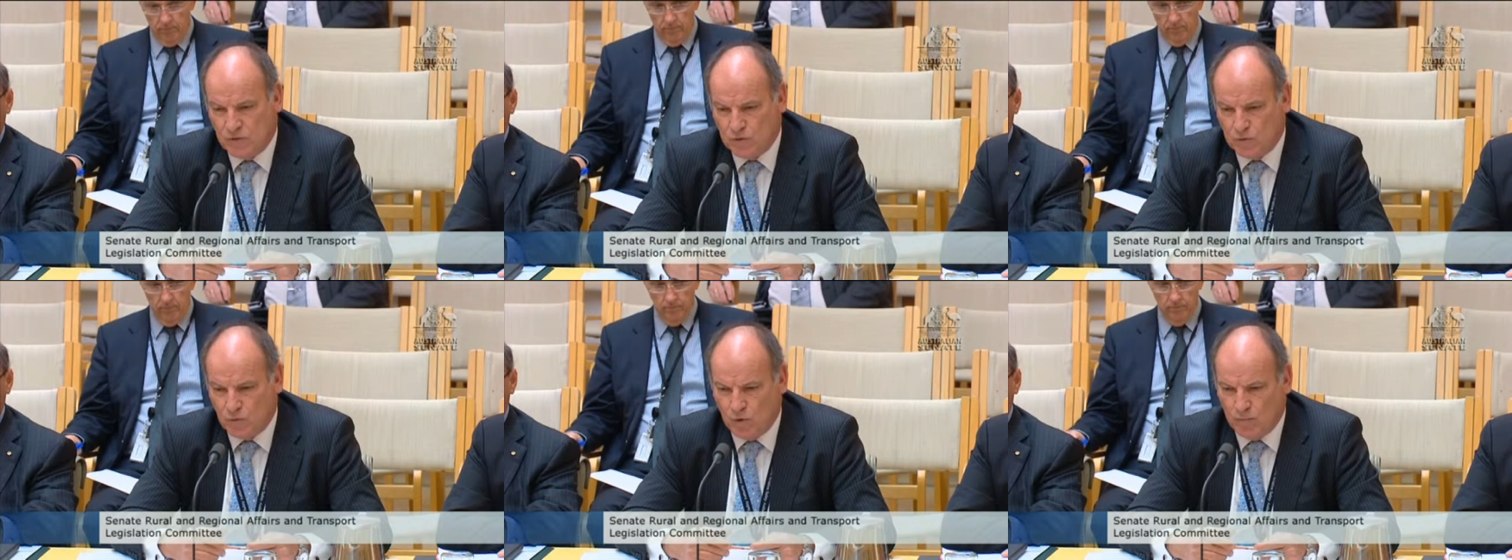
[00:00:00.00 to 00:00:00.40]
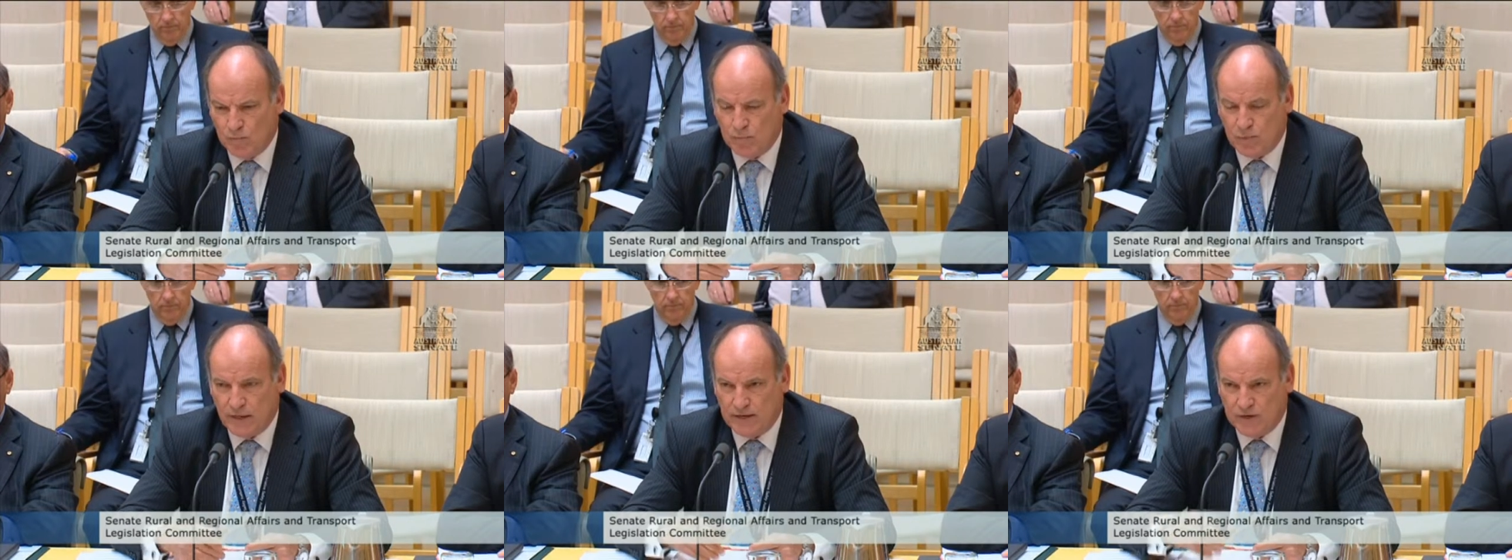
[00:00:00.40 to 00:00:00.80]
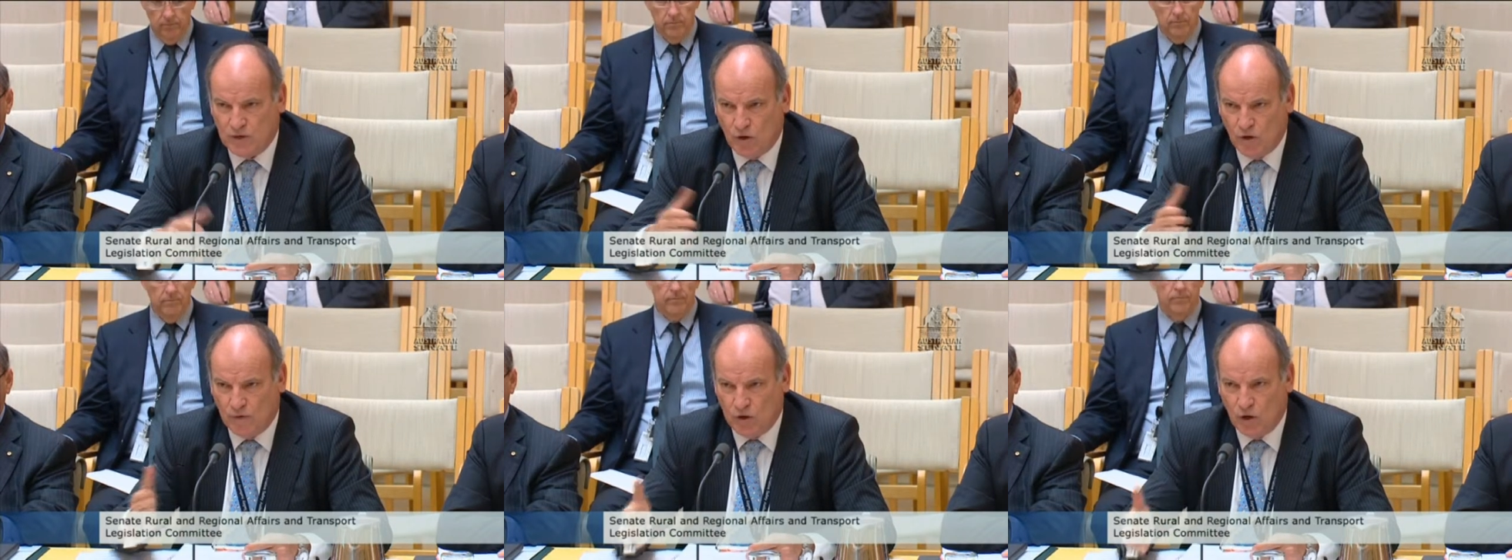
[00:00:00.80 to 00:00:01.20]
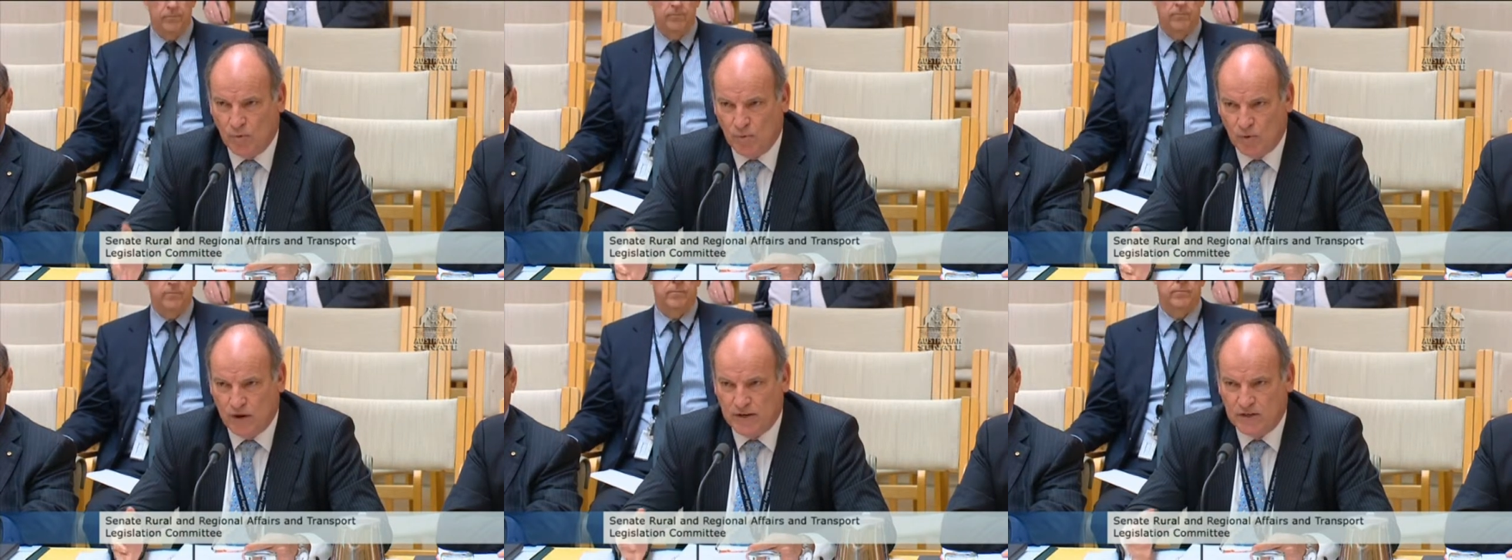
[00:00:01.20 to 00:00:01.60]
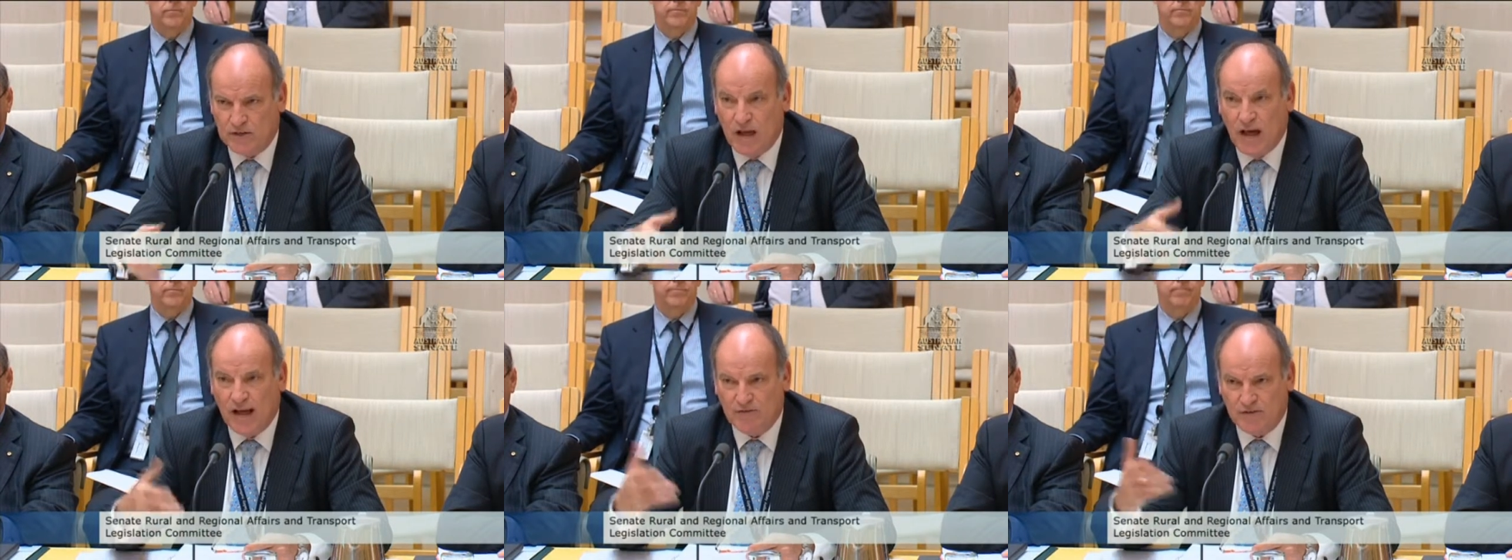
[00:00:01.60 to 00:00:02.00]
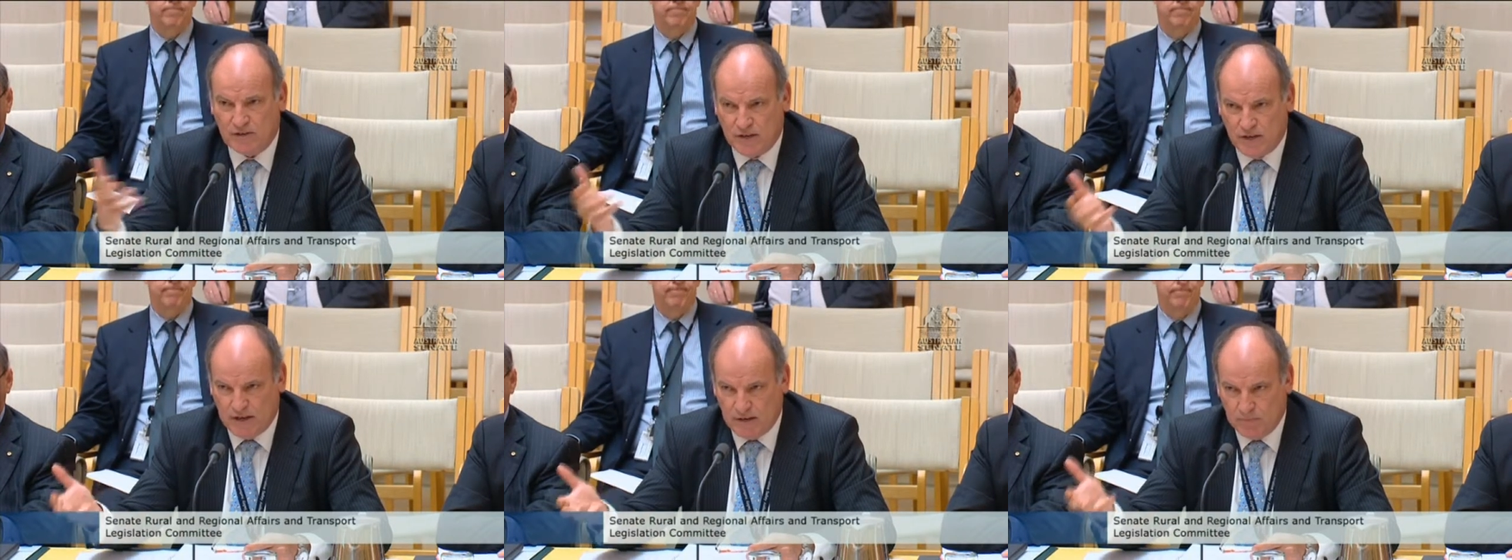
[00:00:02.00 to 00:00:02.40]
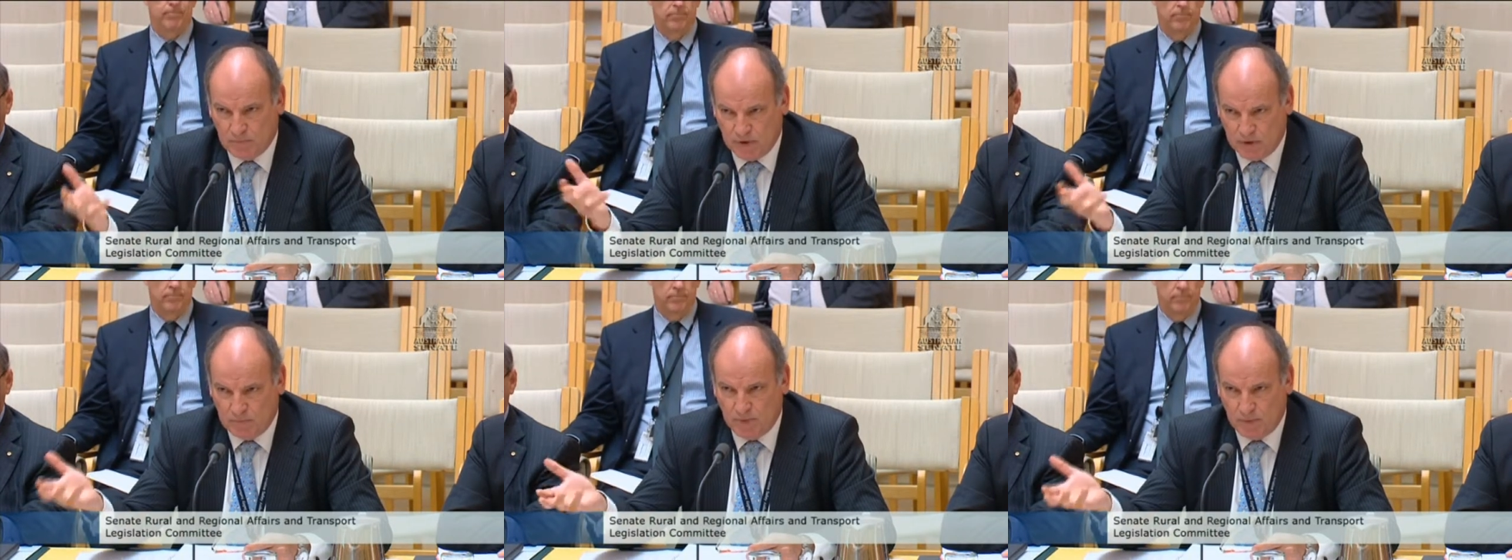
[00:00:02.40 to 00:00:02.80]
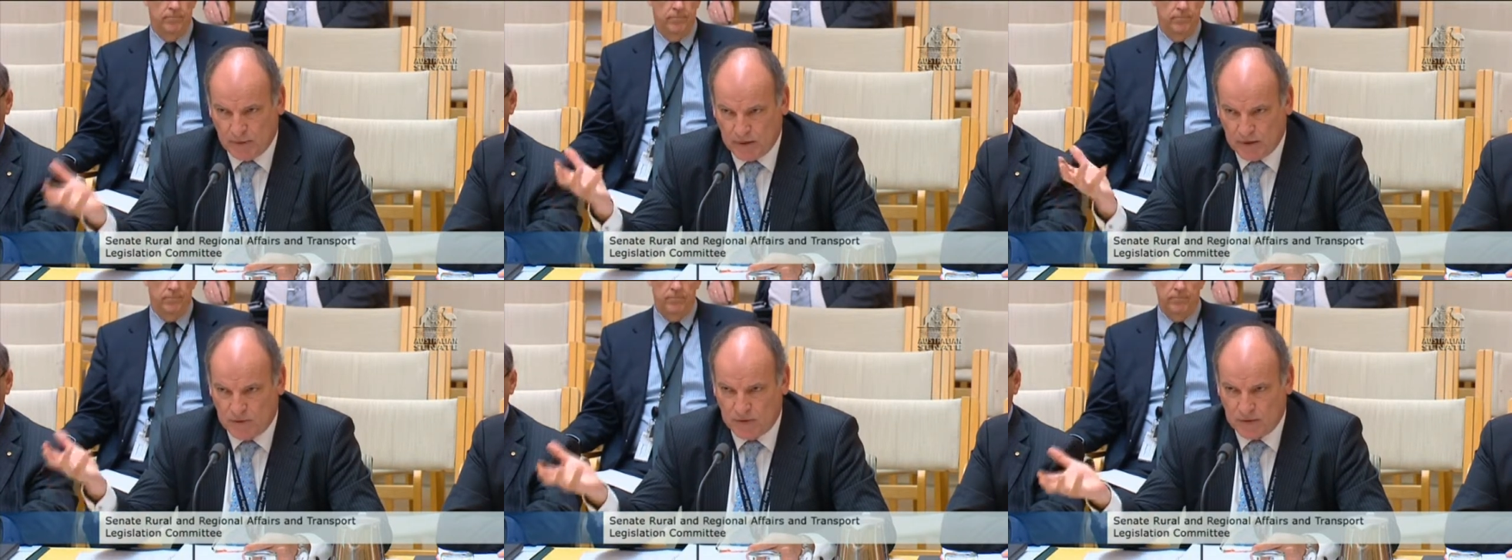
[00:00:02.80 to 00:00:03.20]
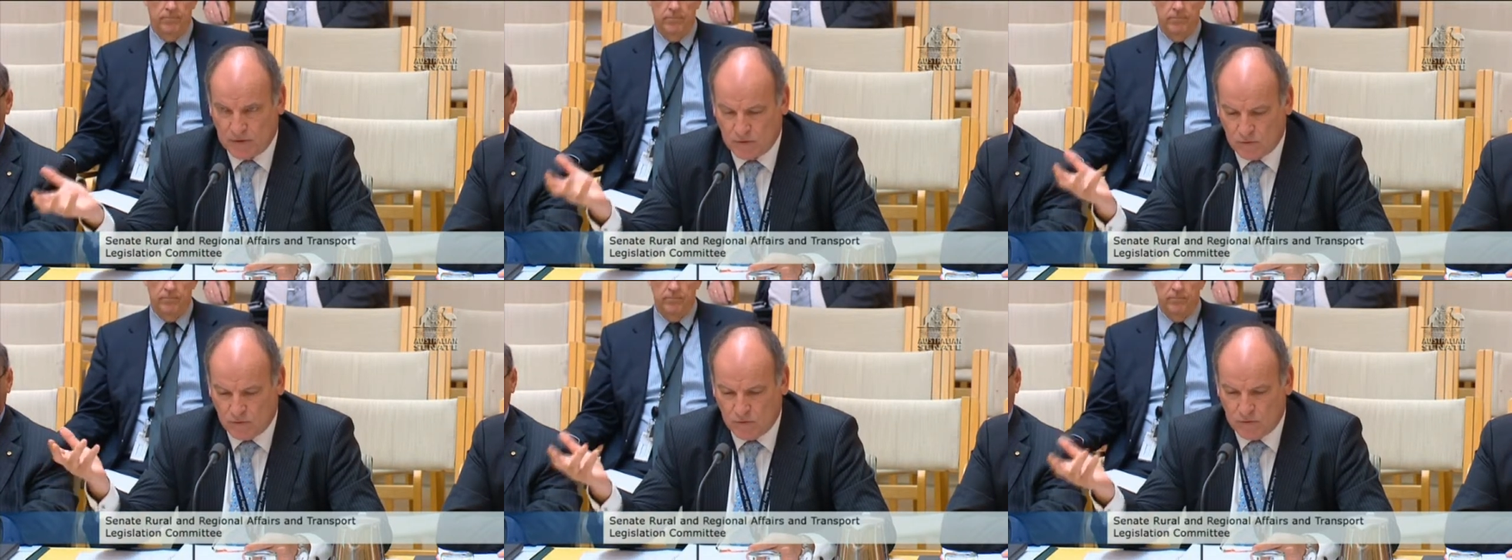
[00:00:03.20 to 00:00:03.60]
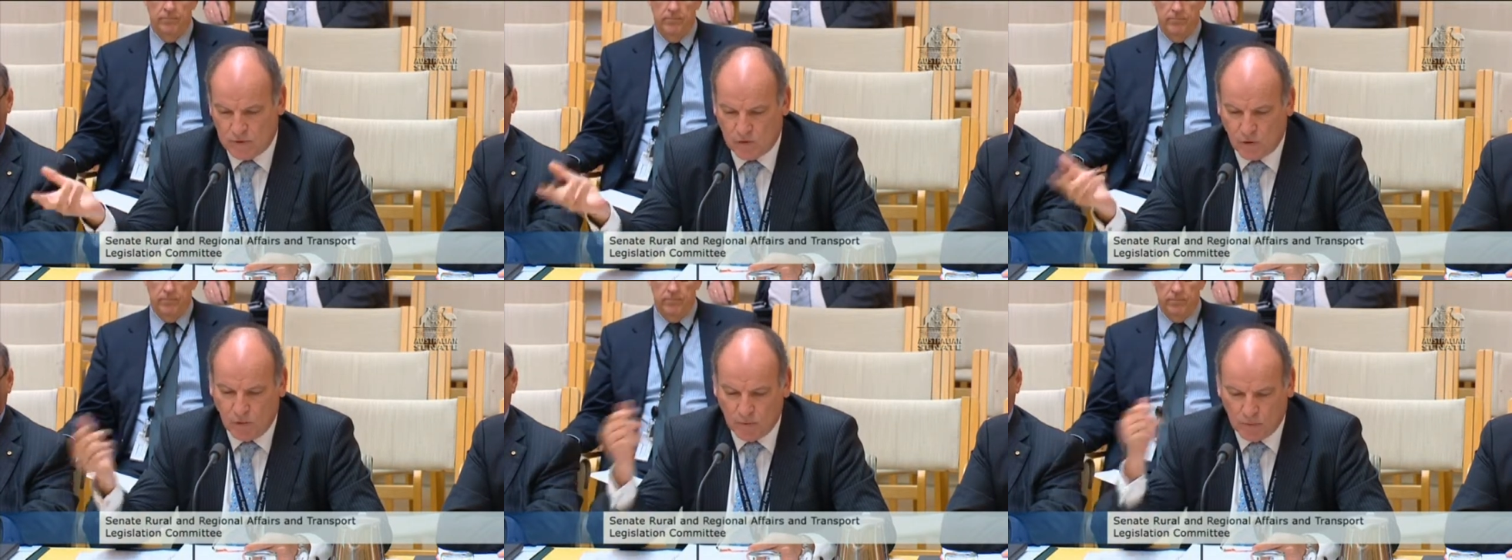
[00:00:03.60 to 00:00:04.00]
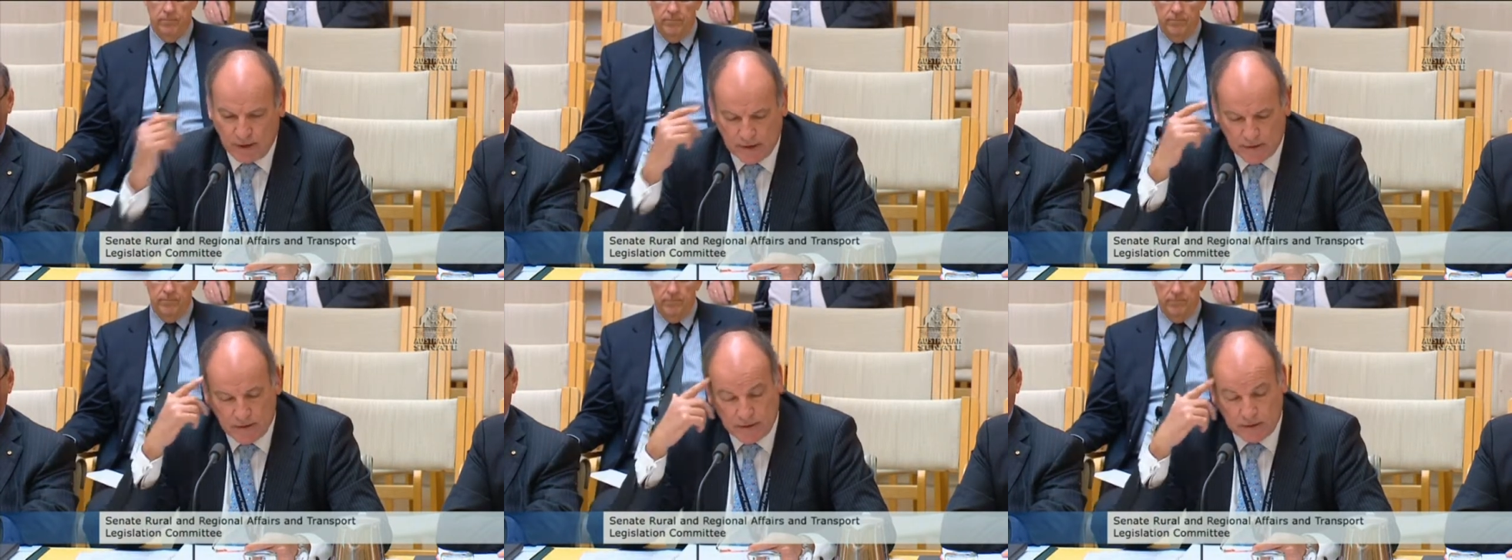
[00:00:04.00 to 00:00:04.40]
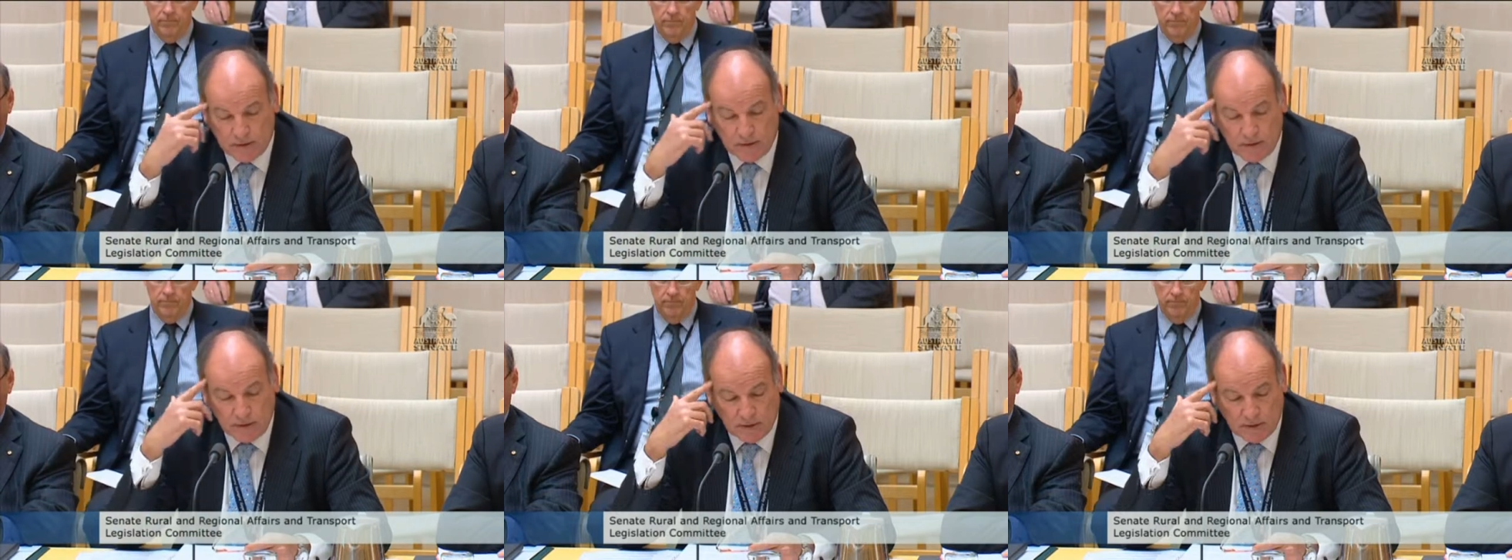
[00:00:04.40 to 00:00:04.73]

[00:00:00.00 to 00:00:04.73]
which were placed on the operators after they'd implemented these or incorporated these